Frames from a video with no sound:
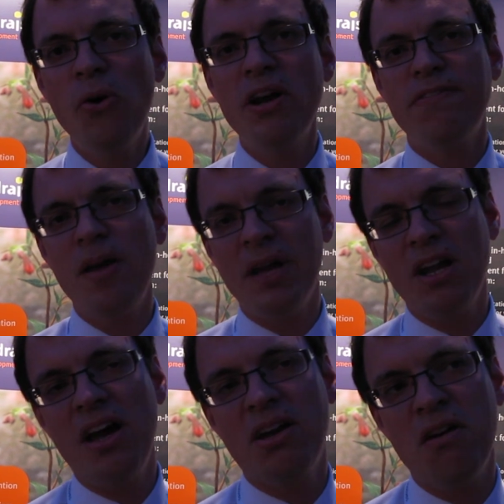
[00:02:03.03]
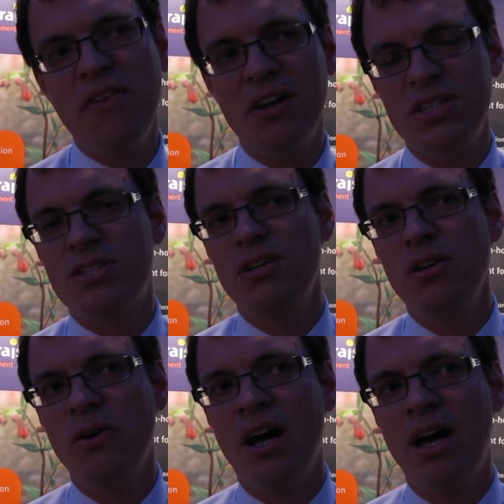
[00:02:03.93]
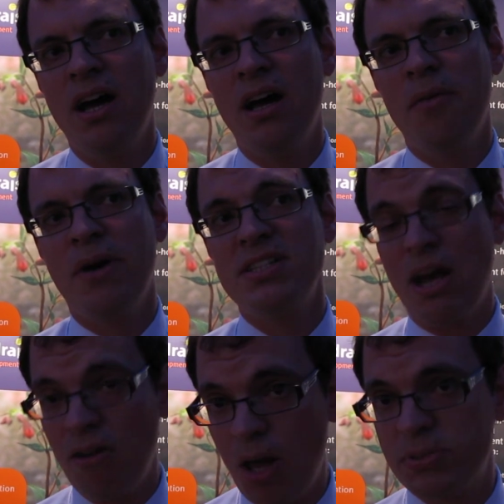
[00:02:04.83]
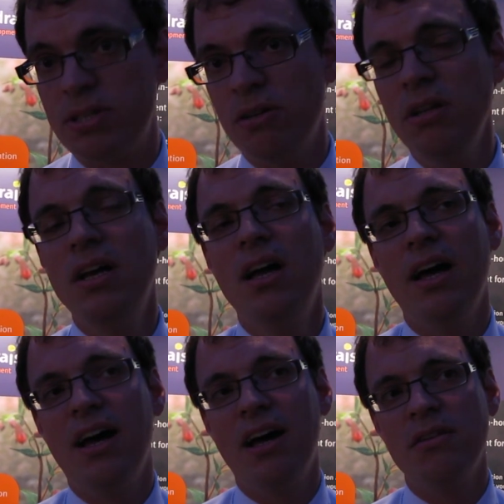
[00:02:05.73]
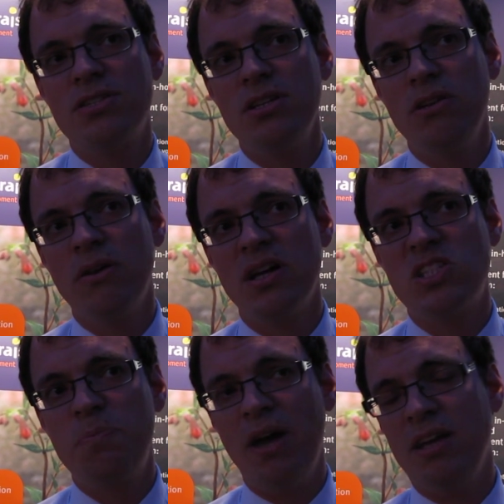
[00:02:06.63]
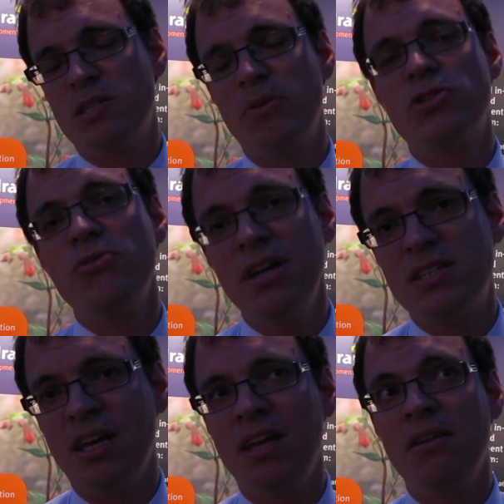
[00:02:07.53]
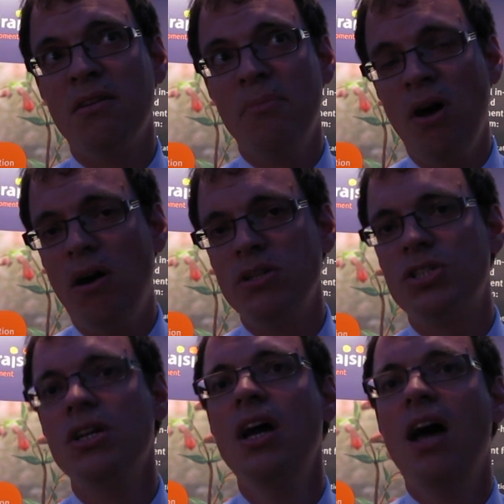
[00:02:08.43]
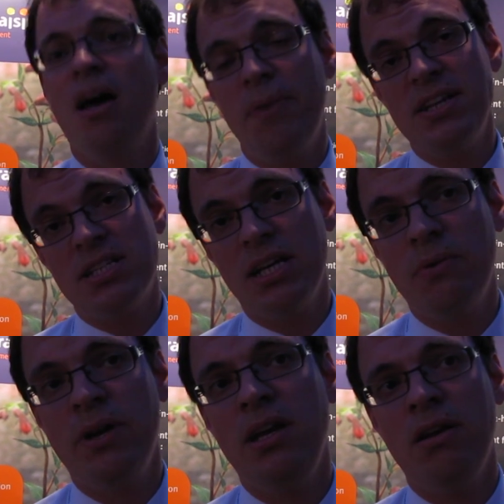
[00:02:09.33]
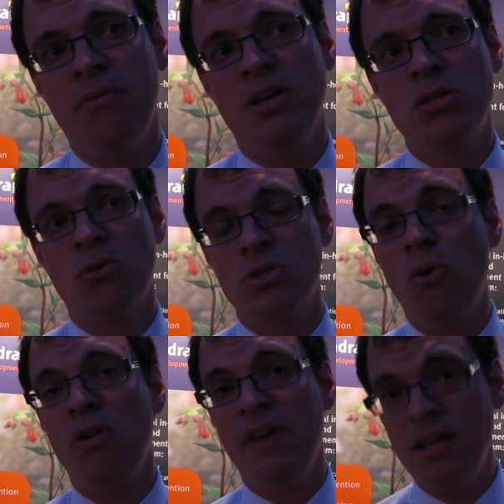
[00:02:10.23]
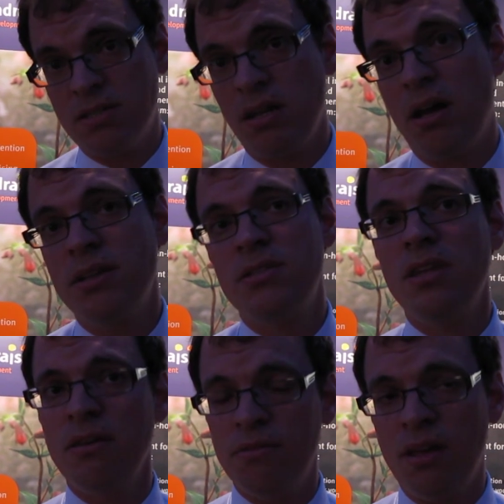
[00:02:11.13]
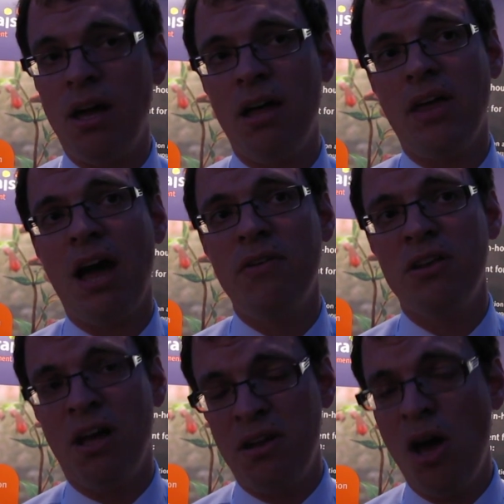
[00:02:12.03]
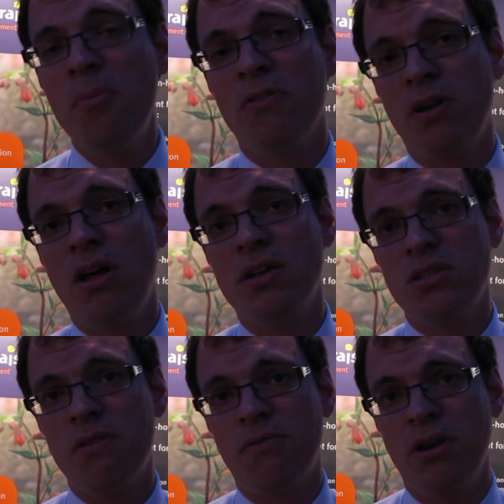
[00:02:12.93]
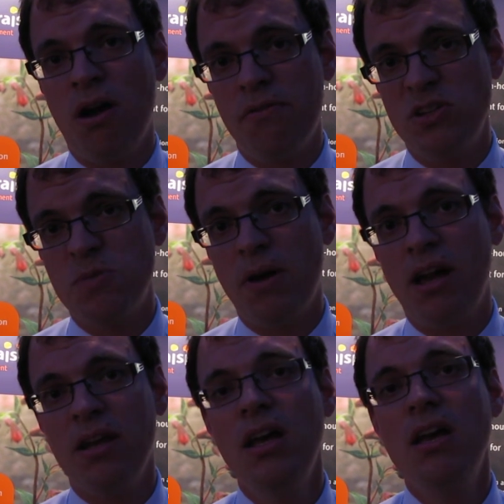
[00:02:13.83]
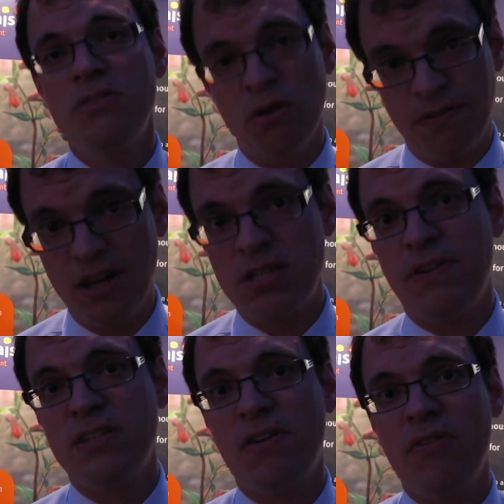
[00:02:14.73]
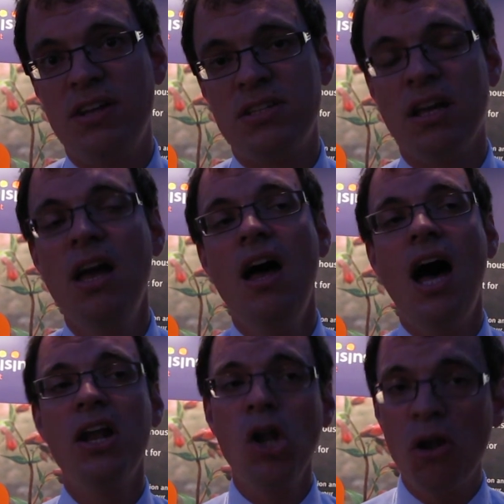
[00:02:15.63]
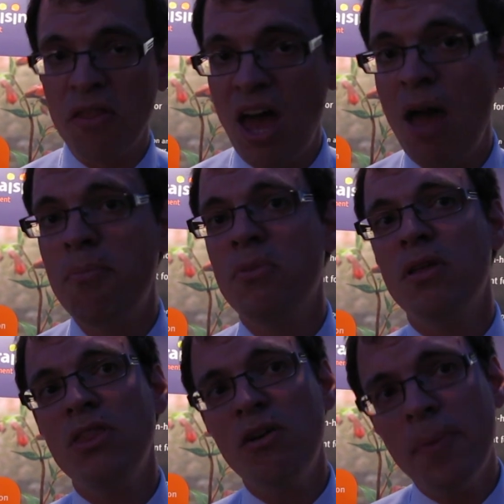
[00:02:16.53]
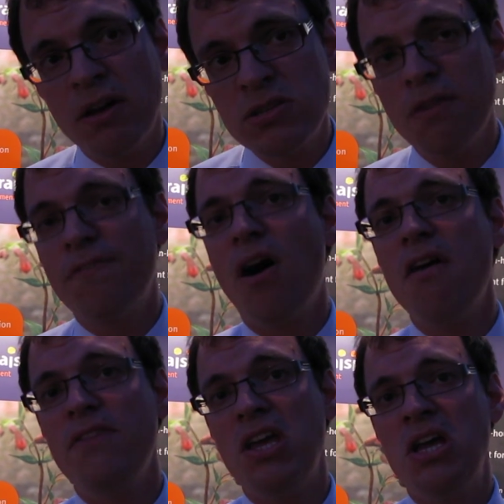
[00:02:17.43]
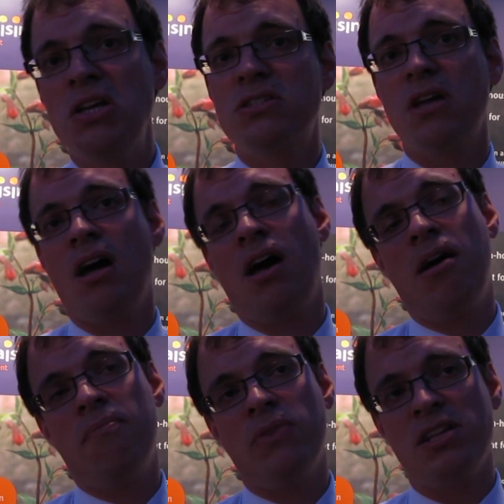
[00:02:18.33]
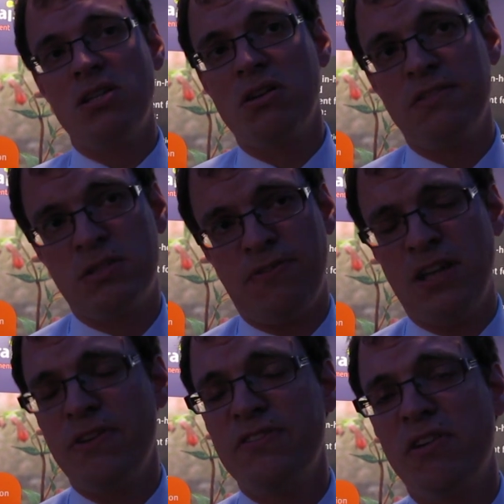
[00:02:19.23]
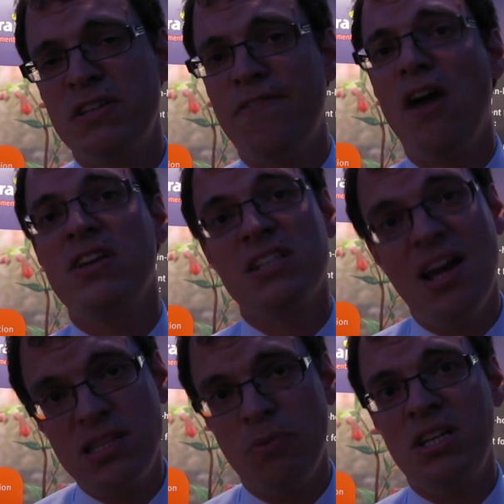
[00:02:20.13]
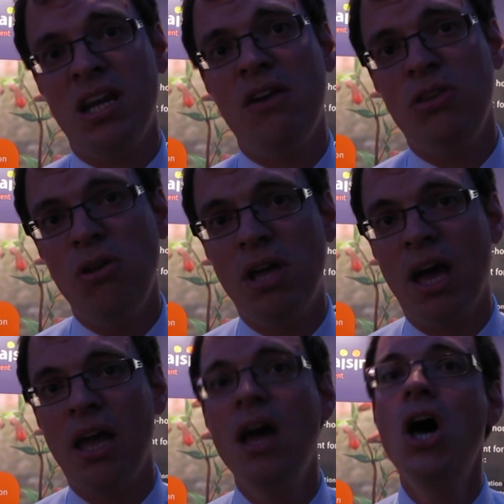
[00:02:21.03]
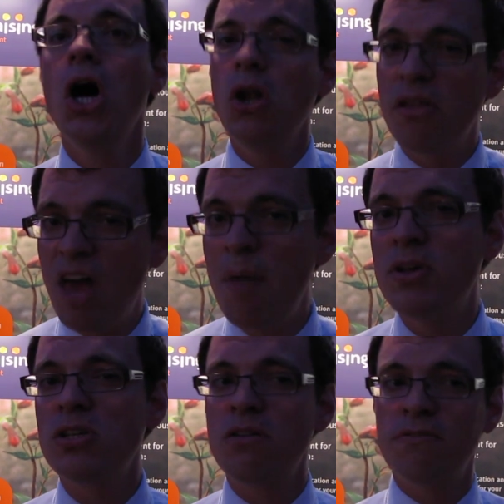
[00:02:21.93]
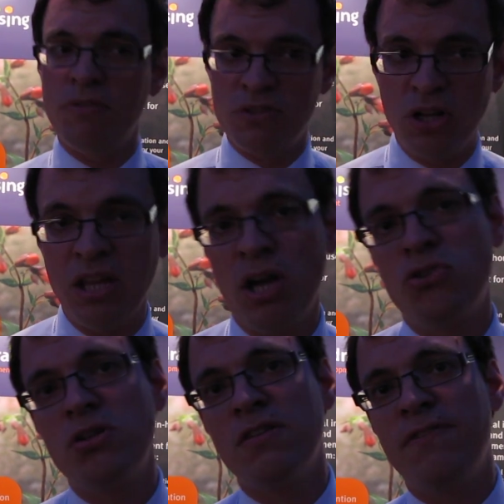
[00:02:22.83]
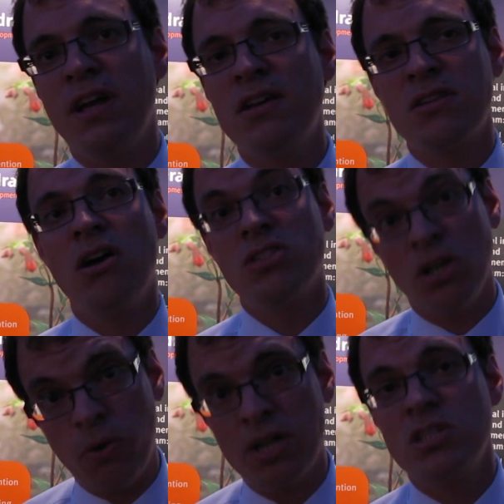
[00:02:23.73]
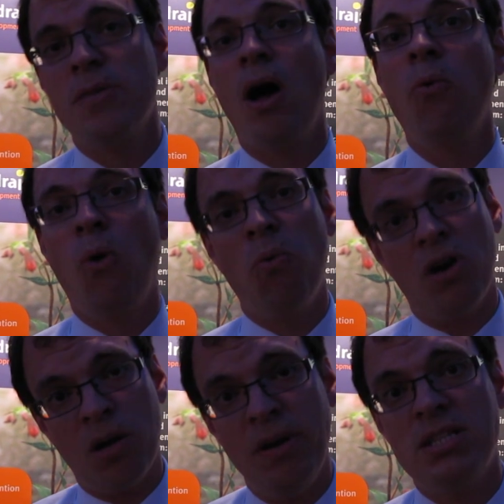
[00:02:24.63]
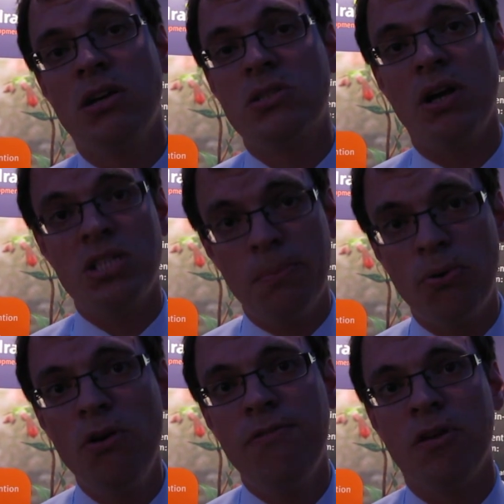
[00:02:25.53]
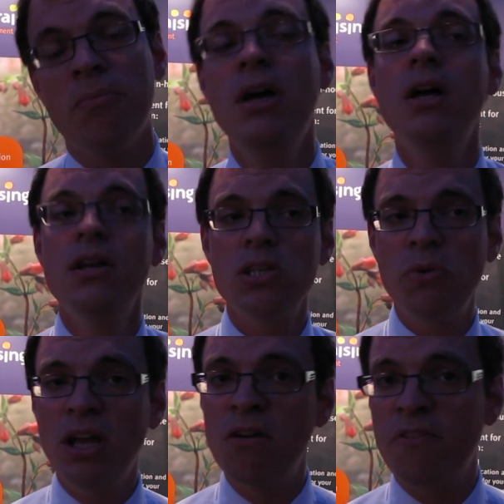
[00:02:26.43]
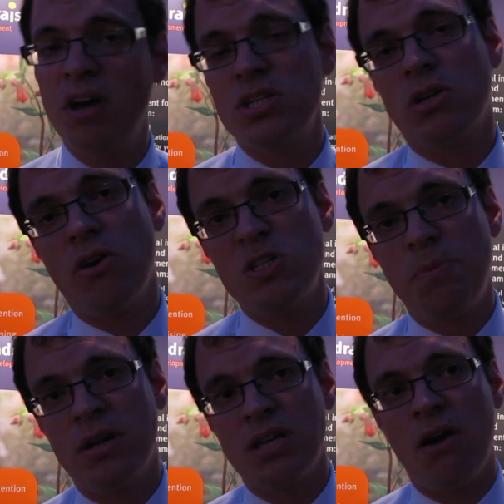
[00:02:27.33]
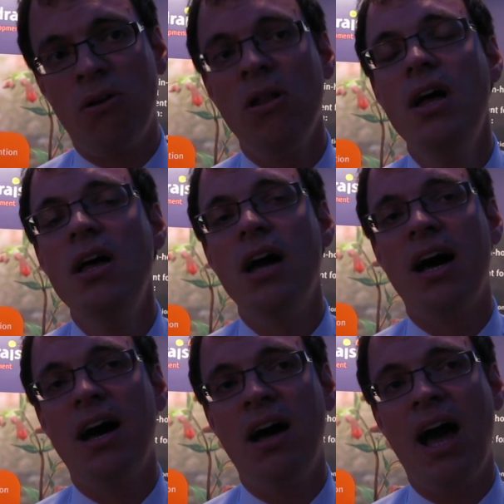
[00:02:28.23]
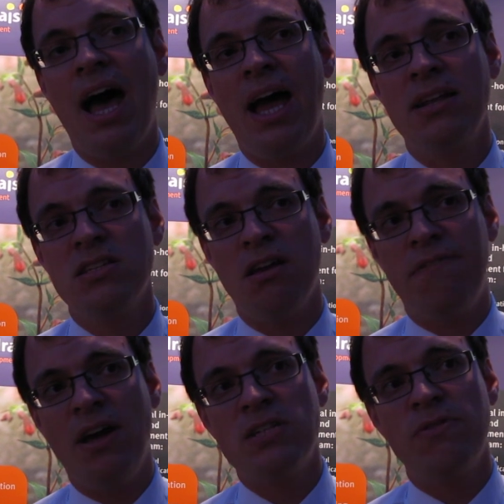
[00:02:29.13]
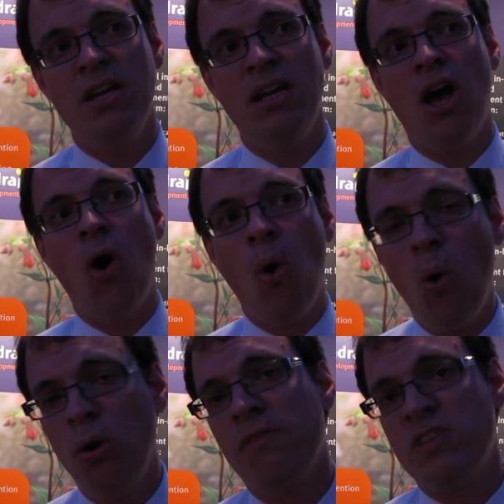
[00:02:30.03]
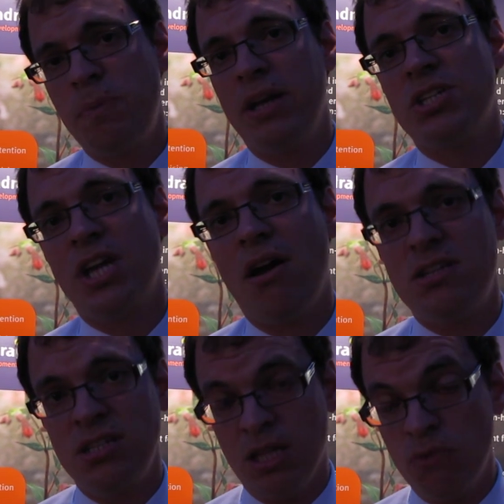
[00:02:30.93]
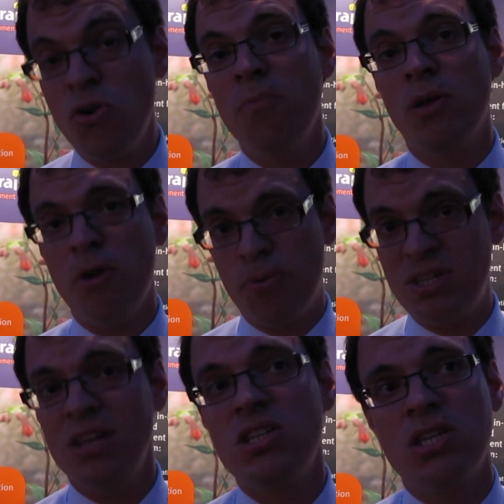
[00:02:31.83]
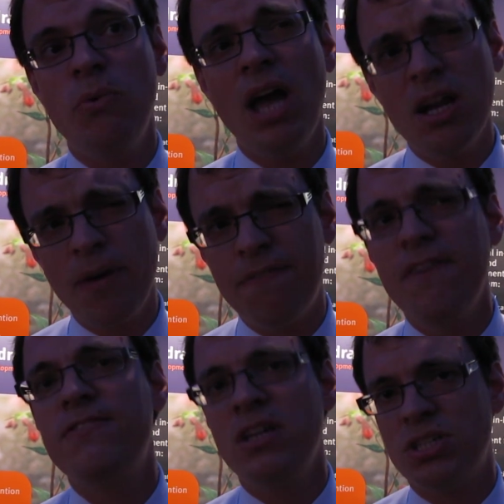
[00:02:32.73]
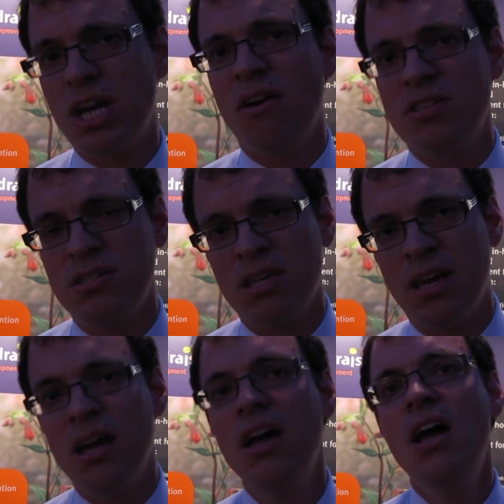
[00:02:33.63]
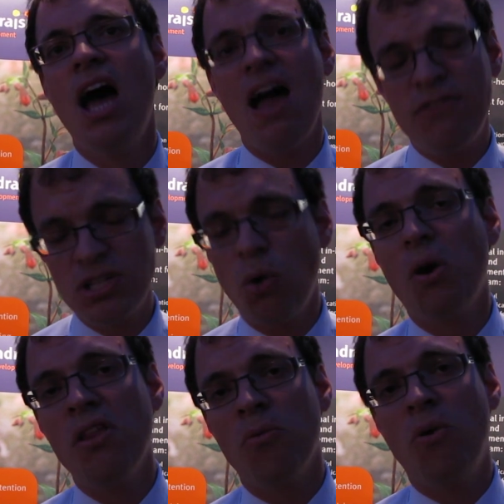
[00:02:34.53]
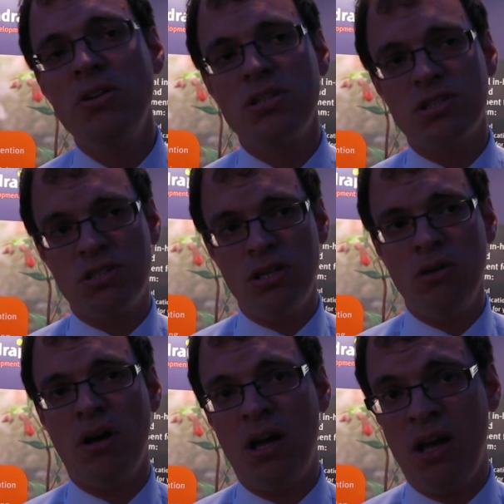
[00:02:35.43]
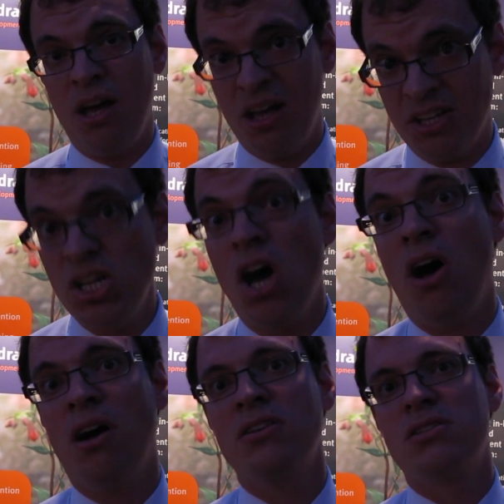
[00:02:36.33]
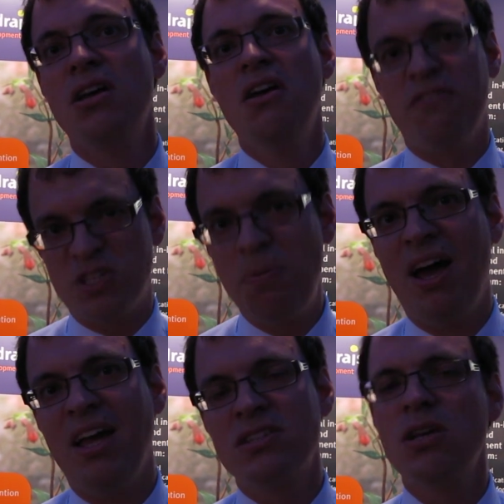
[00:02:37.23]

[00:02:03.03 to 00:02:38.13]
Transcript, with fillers: Morag Fleming and I got invited to uh, by Daryl Upsall uh, to uh, Spain, to Madrid in March and basically we, we talked to all of his clients. They, uh, they have a, a, number of clients over, over in Spain doing face-to-face fundraising and a lot of them, they're about sort of five years, um, they started face-to-face fundraising five years later than we did here in the UK. A lot of them are sort of looking at their attrition figures and asking questions about what, what can be done to actually improve them. So we got invited across by Daryl uh, and effectively all of the Spanish charities in the room that we we presented to. We had about 15 charities there. Every single one of them wanted us to do a, a, DARS for Spain.